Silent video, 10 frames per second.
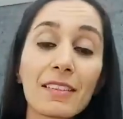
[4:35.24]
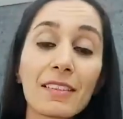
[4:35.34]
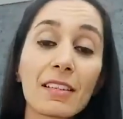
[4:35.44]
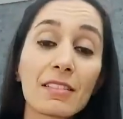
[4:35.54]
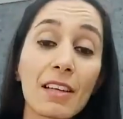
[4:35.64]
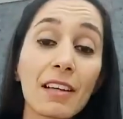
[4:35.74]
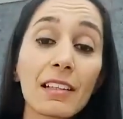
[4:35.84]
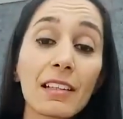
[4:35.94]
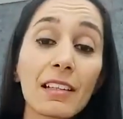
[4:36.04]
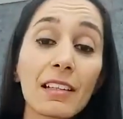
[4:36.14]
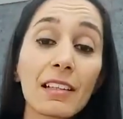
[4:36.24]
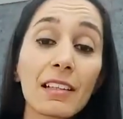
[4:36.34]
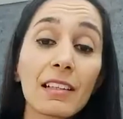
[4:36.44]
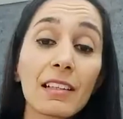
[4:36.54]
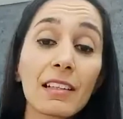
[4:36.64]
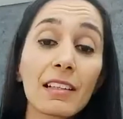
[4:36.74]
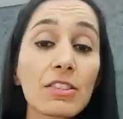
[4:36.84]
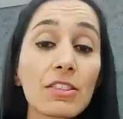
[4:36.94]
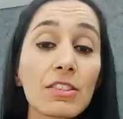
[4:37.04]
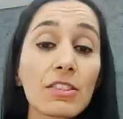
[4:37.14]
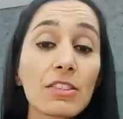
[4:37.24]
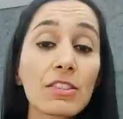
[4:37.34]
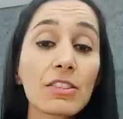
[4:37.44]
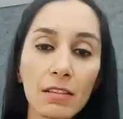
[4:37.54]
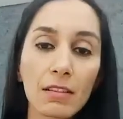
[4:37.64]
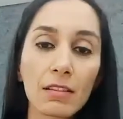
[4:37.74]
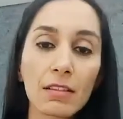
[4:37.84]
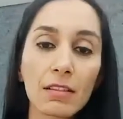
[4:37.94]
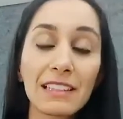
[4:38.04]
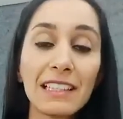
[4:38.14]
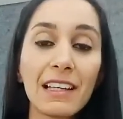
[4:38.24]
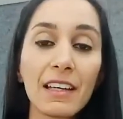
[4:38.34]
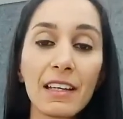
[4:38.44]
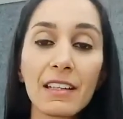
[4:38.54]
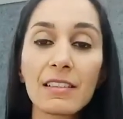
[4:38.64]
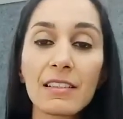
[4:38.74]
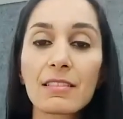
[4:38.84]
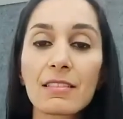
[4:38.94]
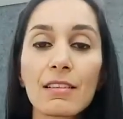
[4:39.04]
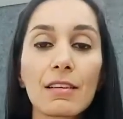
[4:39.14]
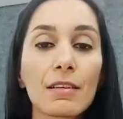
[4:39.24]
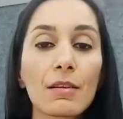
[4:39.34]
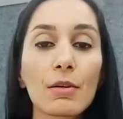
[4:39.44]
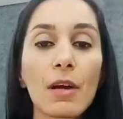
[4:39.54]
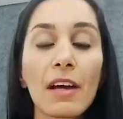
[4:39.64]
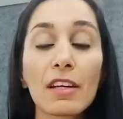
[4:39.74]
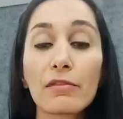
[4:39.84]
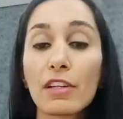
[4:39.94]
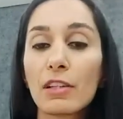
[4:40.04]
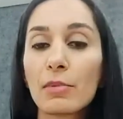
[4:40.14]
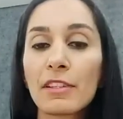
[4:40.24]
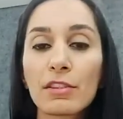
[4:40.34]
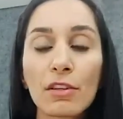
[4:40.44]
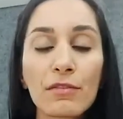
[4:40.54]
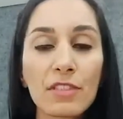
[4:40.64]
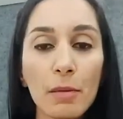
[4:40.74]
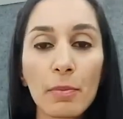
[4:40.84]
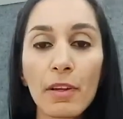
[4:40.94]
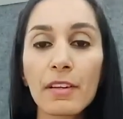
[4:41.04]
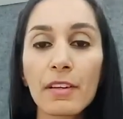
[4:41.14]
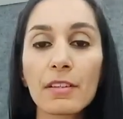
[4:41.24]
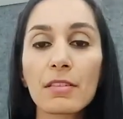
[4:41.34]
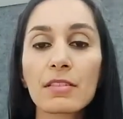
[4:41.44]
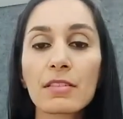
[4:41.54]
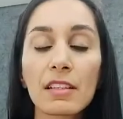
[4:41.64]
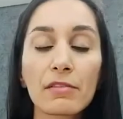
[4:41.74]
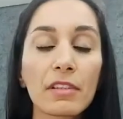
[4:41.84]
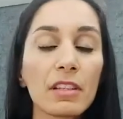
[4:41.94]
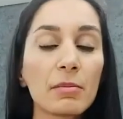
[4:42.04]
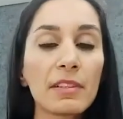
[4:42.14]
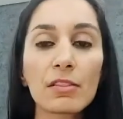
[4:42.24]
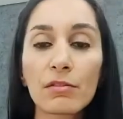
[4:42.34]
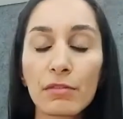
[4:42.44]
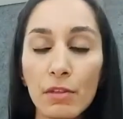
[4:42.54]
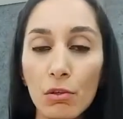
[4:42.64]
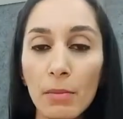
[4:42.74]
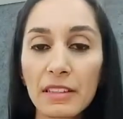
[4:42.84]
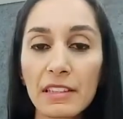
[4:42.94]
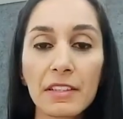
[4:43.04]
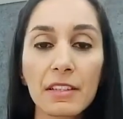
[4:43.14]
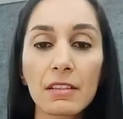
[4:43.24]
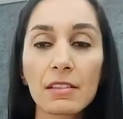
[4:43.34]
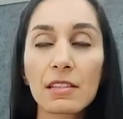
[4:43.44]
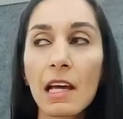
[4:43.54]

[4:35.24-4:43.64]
The second lockdown was really challenging. Delays, unavailability of suppliers, unavailability of raw materials.